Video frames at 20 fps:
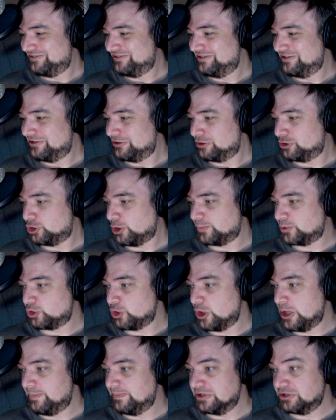Stop
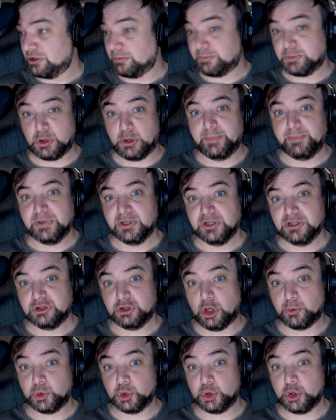stream. Stop stream.
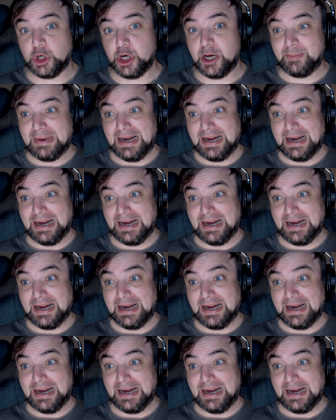Stop stream.